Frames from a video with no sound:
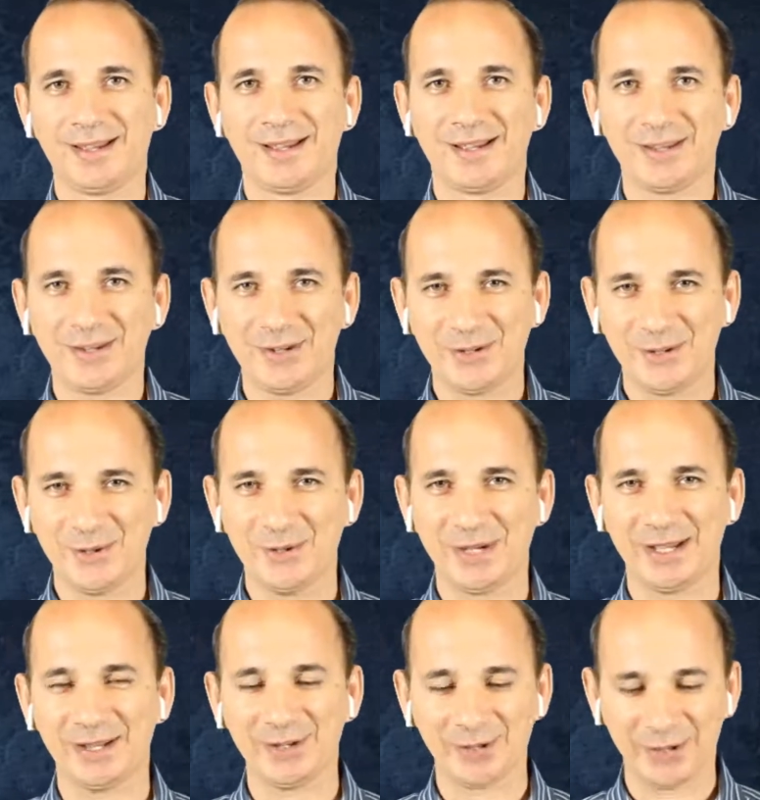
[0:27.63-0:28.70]
Hello,
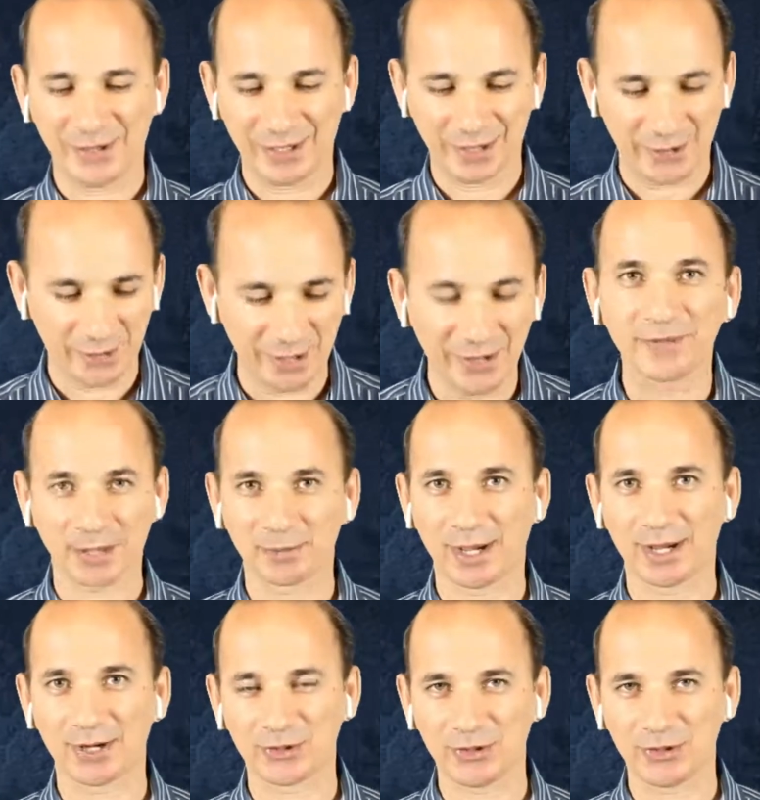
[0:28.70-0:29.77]

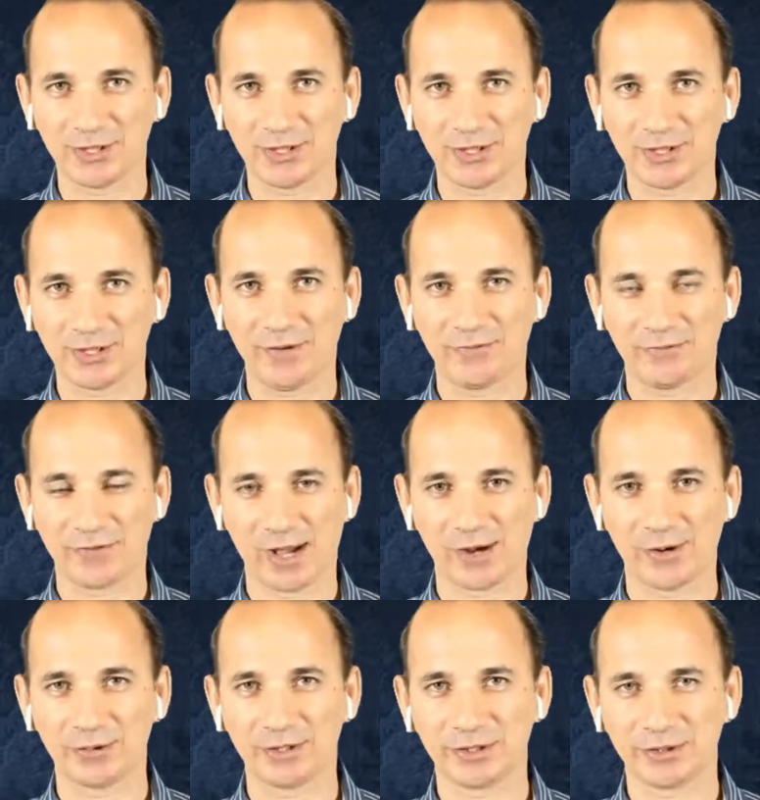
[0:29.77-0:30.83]
Ekberzadeh,
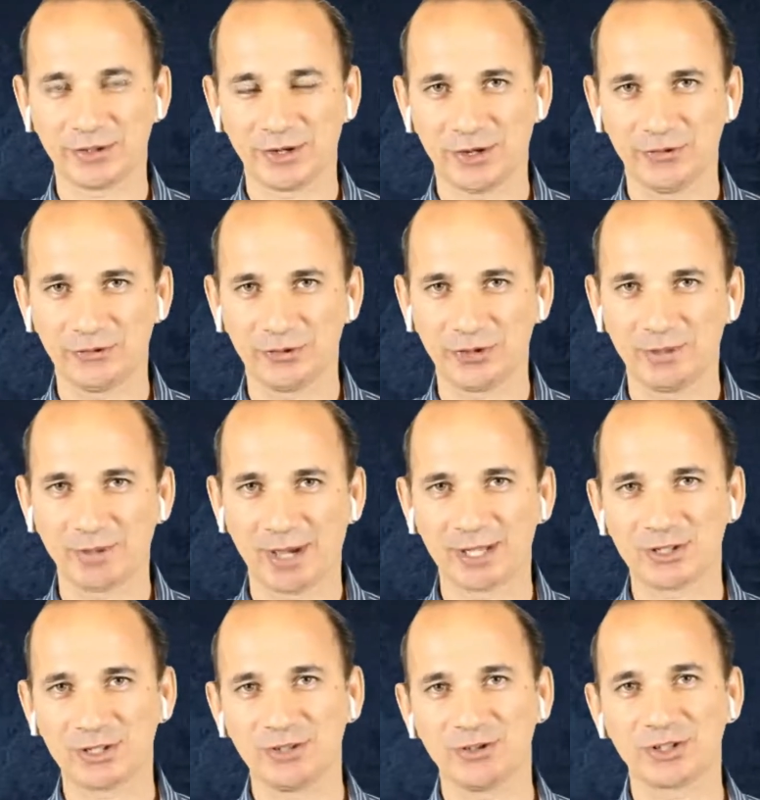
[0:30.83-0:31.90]
founder of Dream
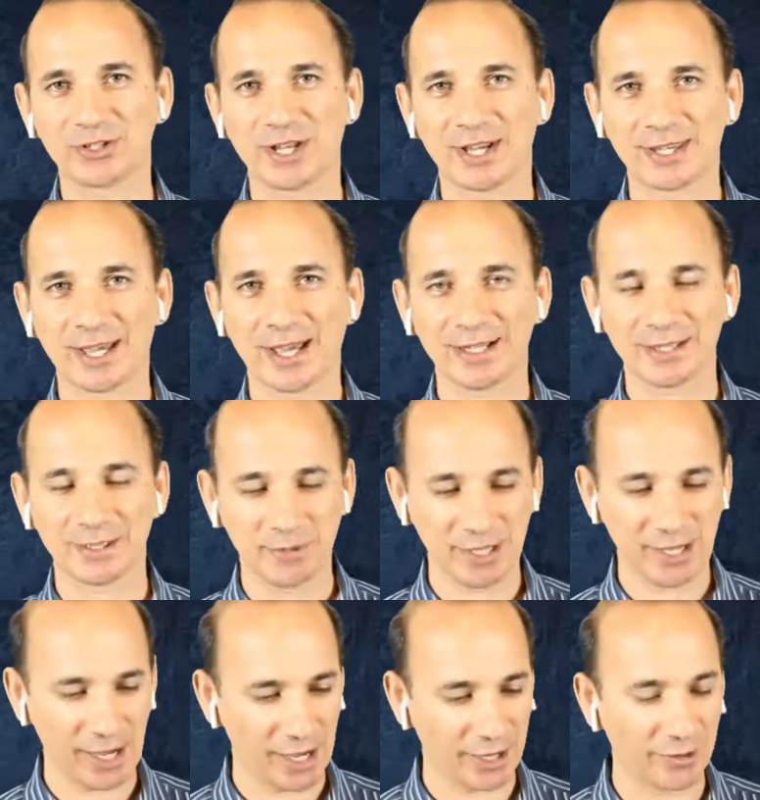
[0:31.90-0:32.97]
Achievers
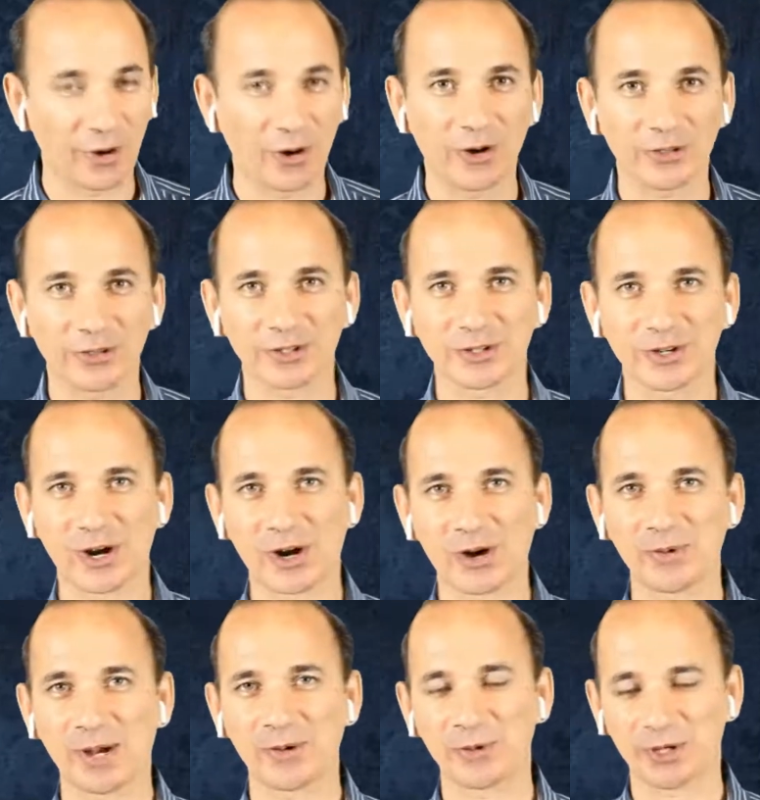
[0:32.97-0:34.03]
Academy and author
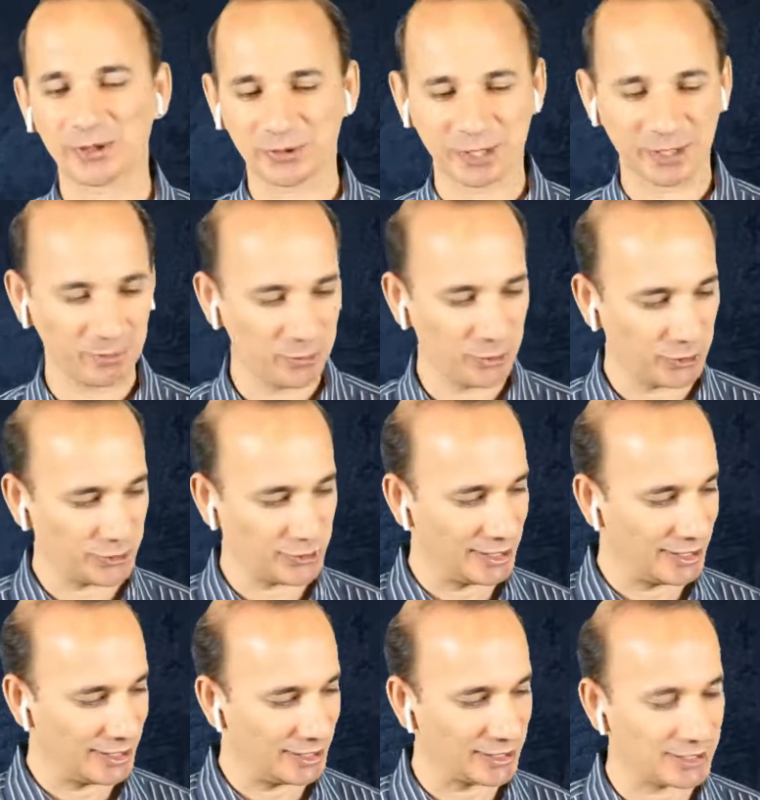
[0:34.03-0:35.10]
of award-winning books
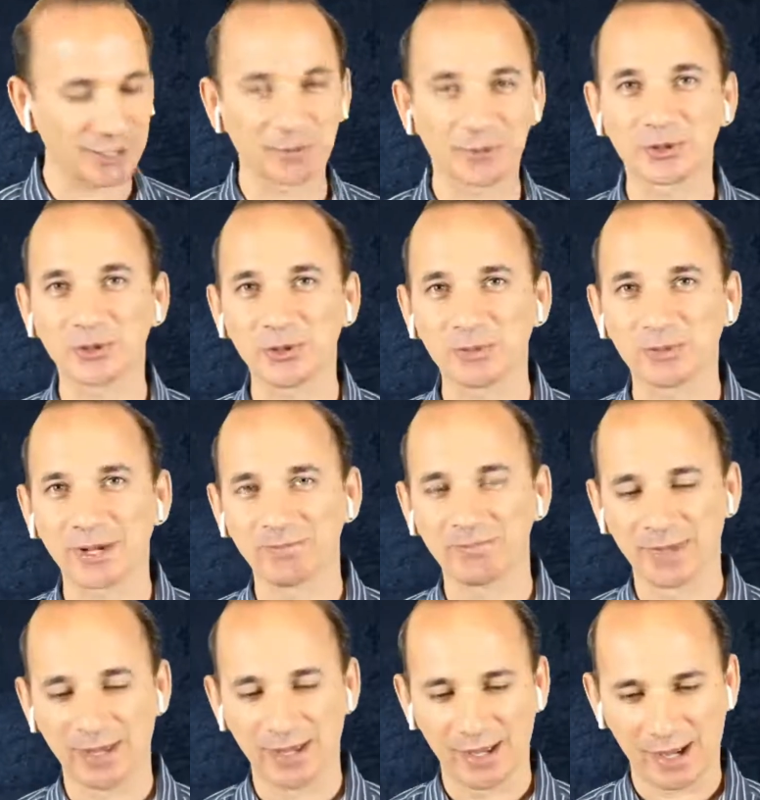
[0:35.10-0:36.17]
Leadership Soup
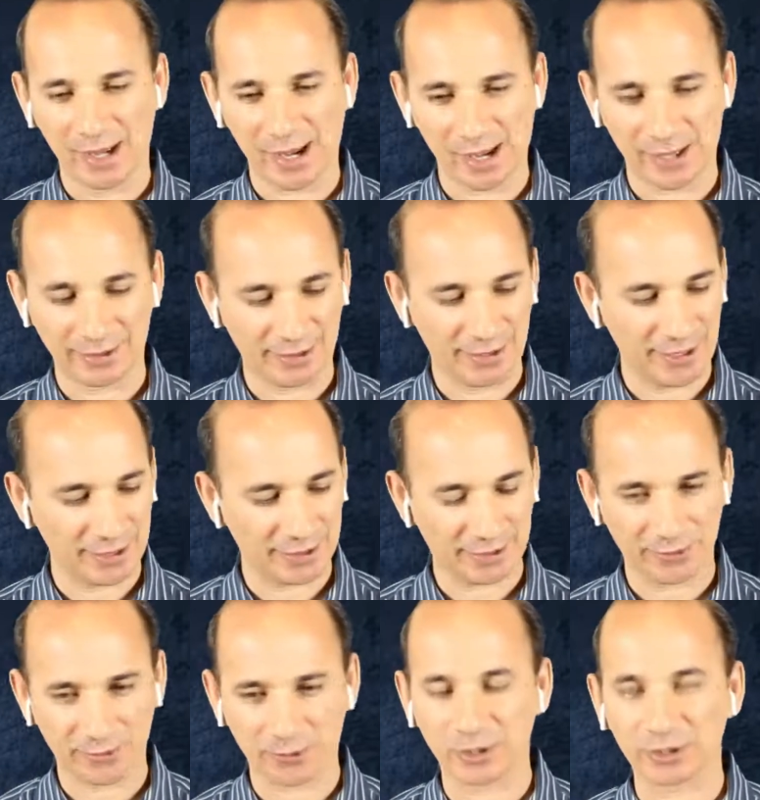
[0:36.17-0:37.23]
and Get
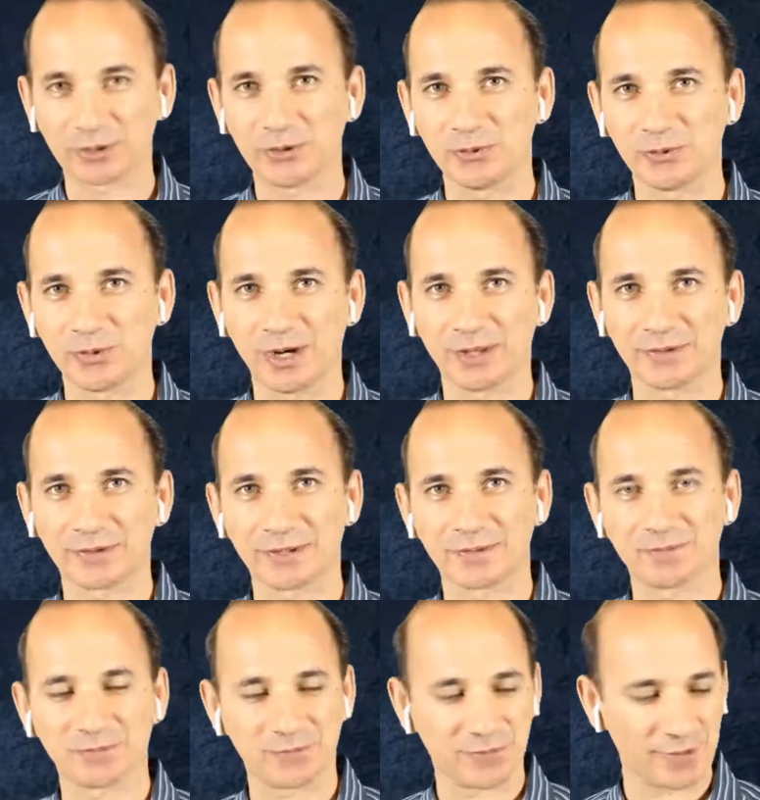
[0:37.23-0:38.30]
What You Want.
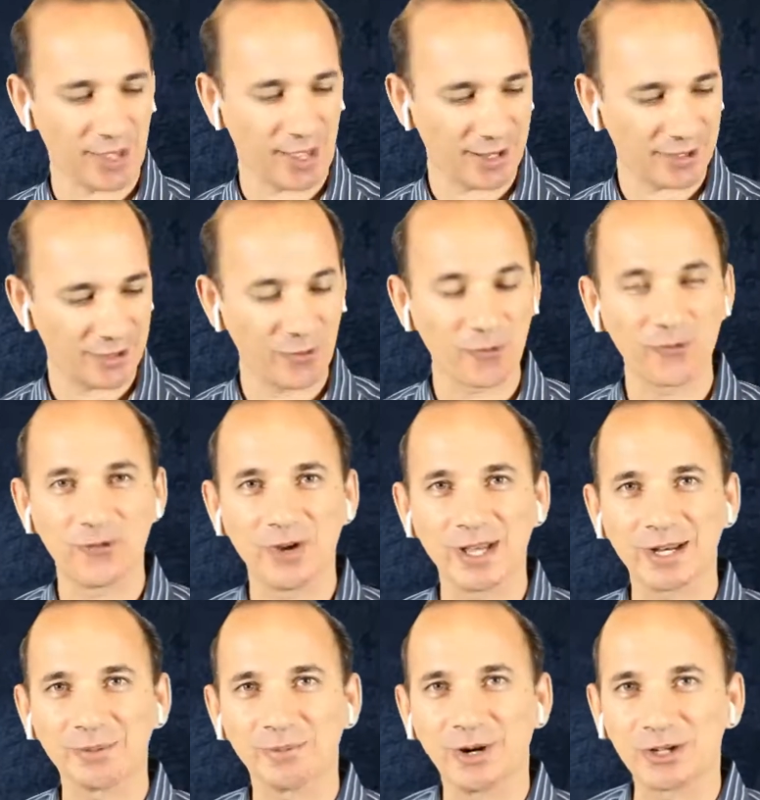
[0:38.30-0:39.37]
Thank you
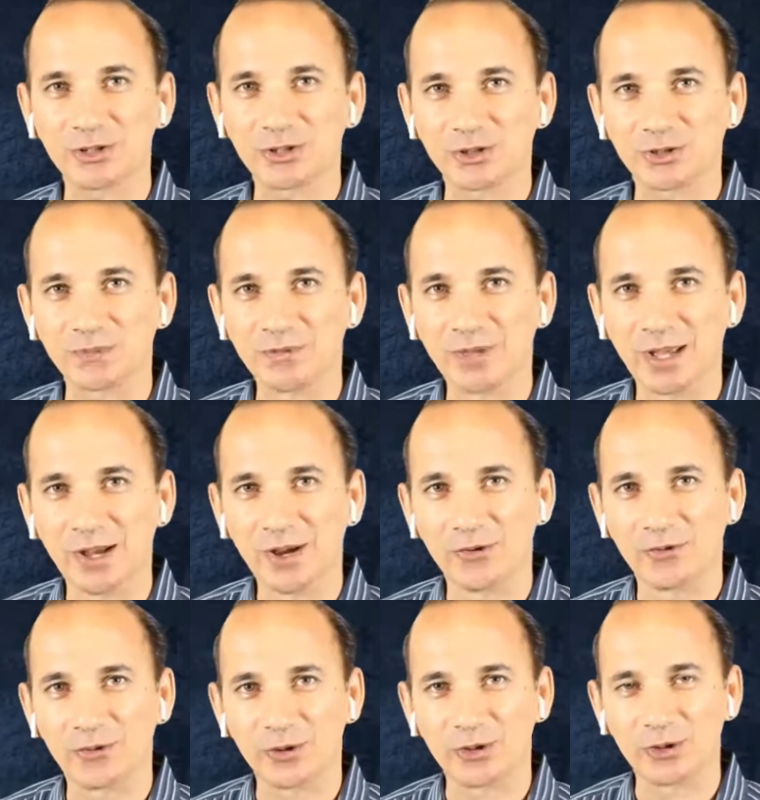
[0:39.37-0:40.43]
very much
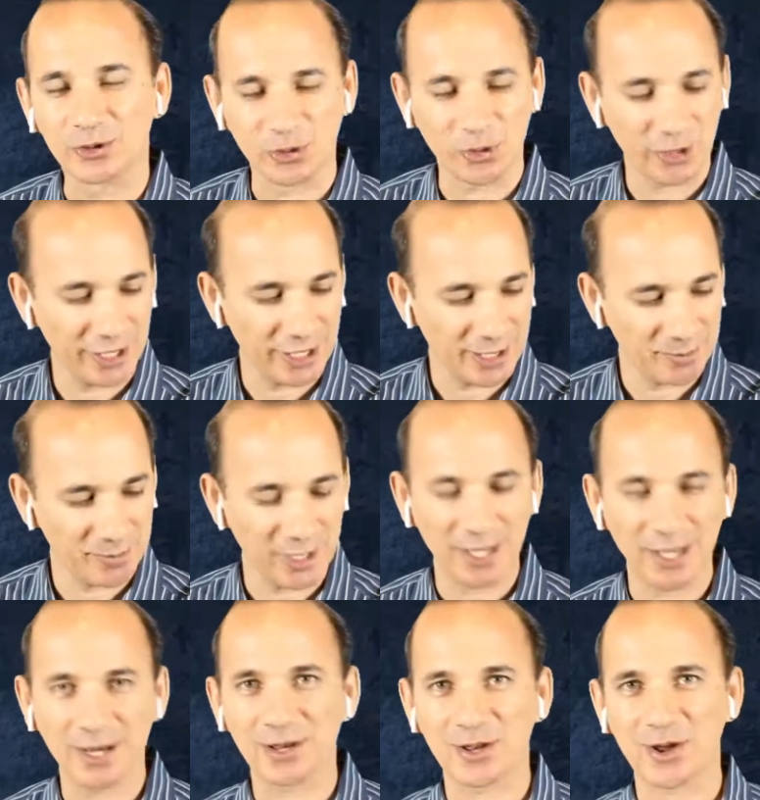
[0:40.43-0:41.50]
for joining
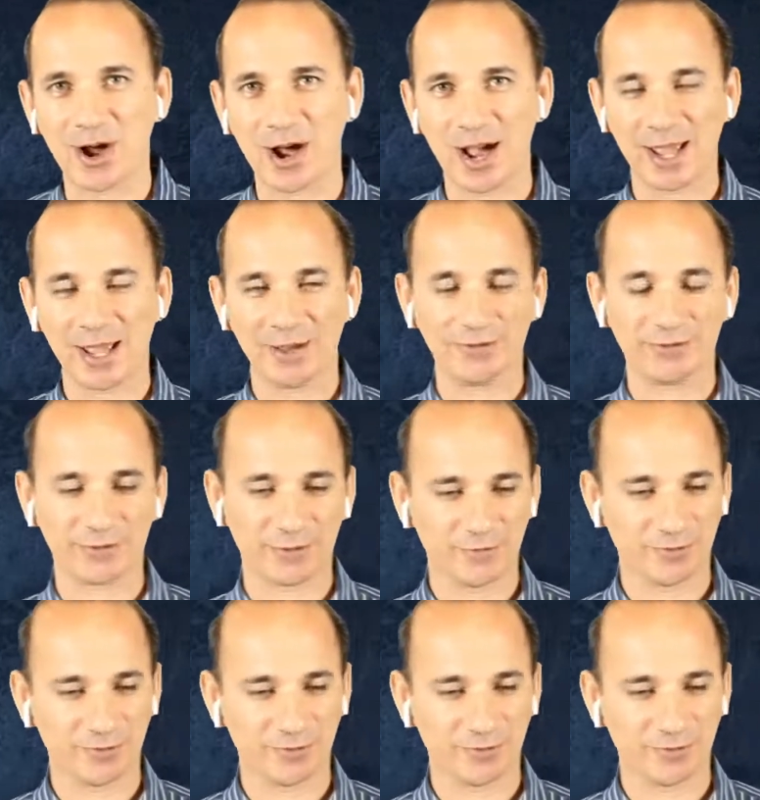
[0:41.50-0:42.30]
me live,